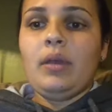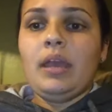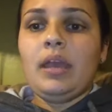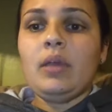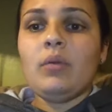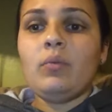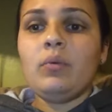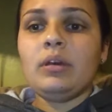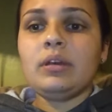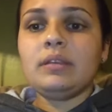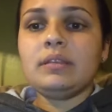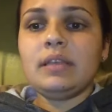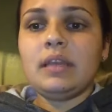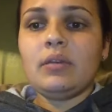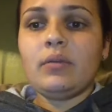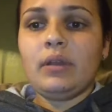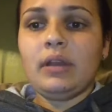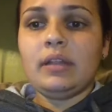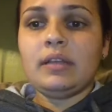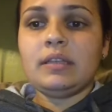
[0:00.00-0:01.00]
It was a
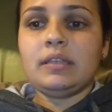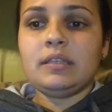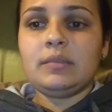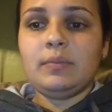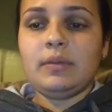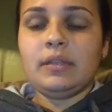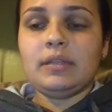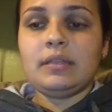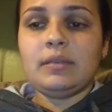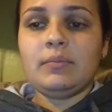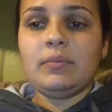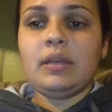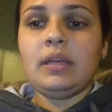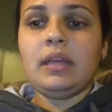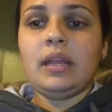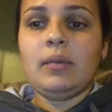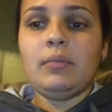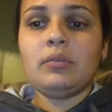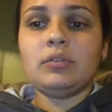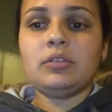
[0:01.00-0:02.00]
great experience
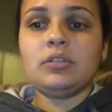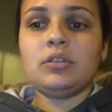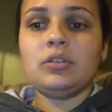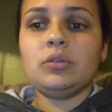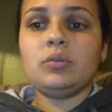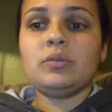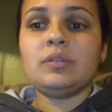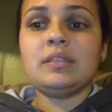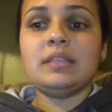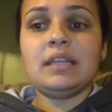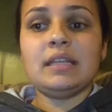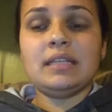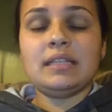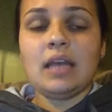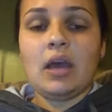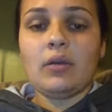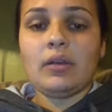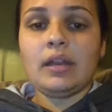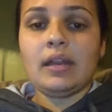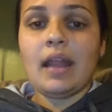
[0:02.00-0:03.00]
being able to sit
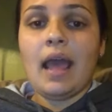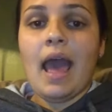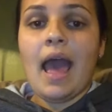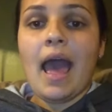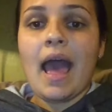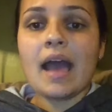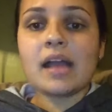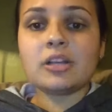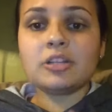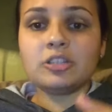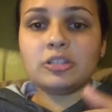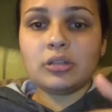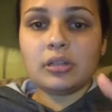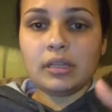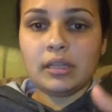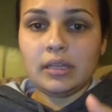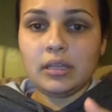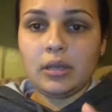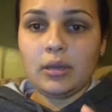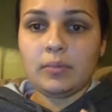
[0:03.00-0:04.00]
down and
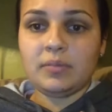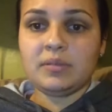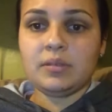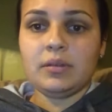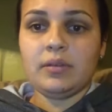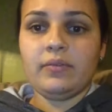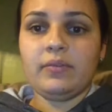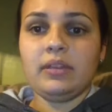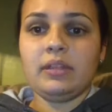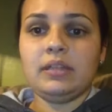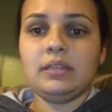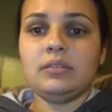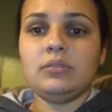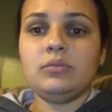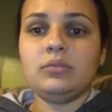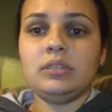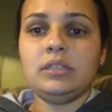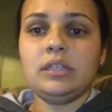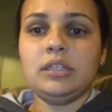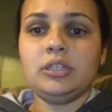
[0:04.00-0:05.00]
actually observe the
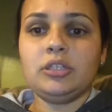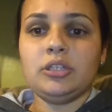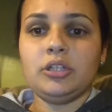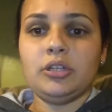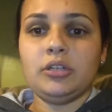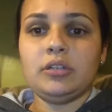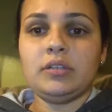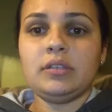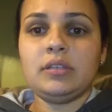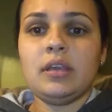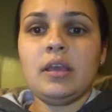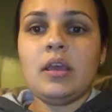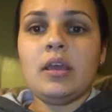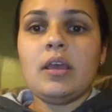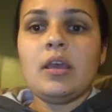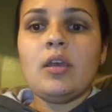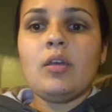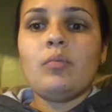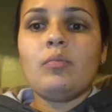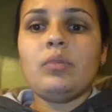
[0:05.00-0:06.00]
two teachers,
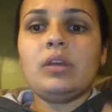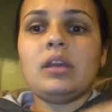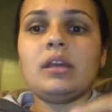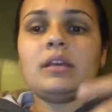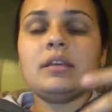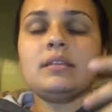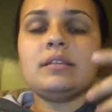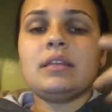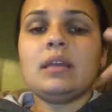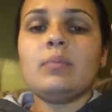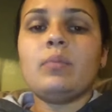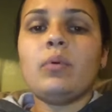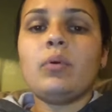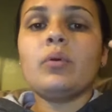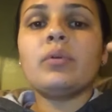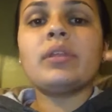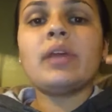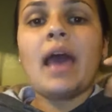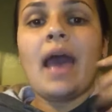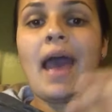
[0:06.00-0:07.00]
because they
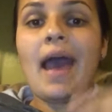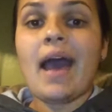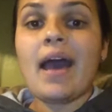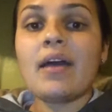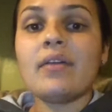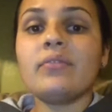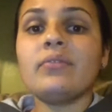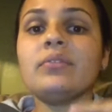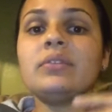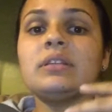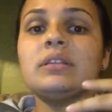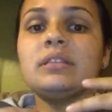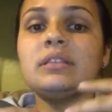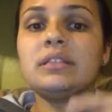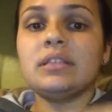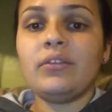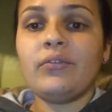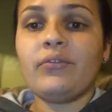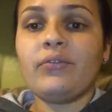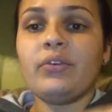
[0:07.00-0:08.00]
both have
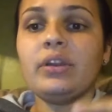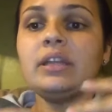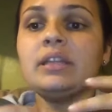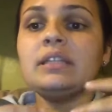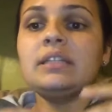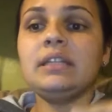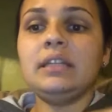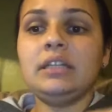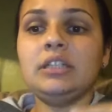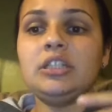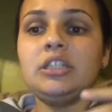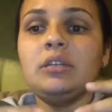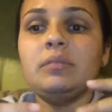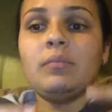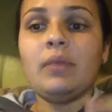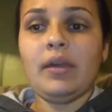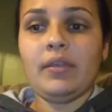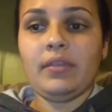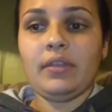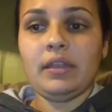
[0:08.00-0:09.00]
different teaching
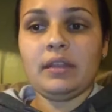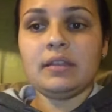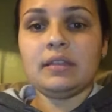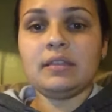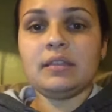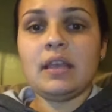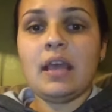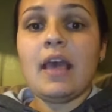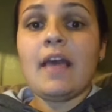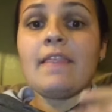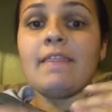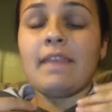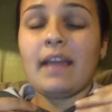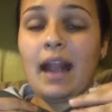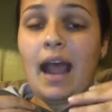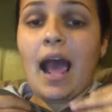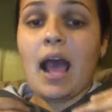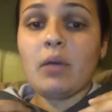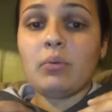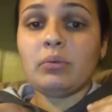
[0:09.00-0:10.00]
methods that
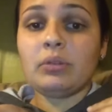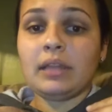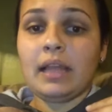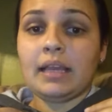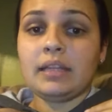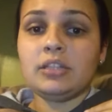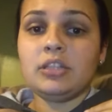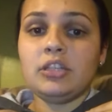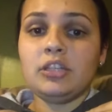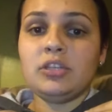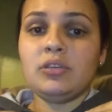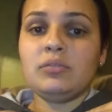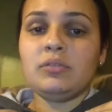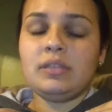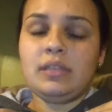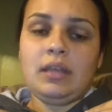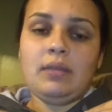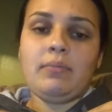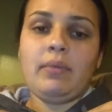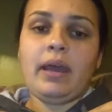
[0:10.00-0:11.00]
I would like to
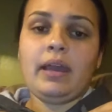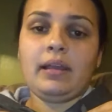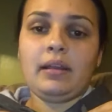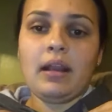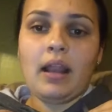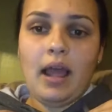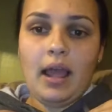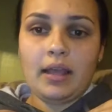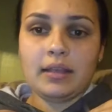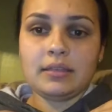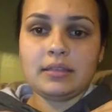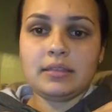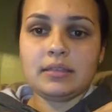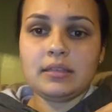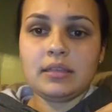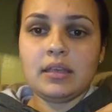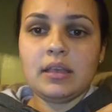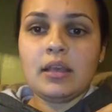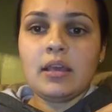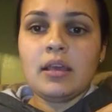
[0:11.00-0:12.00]
use in my class.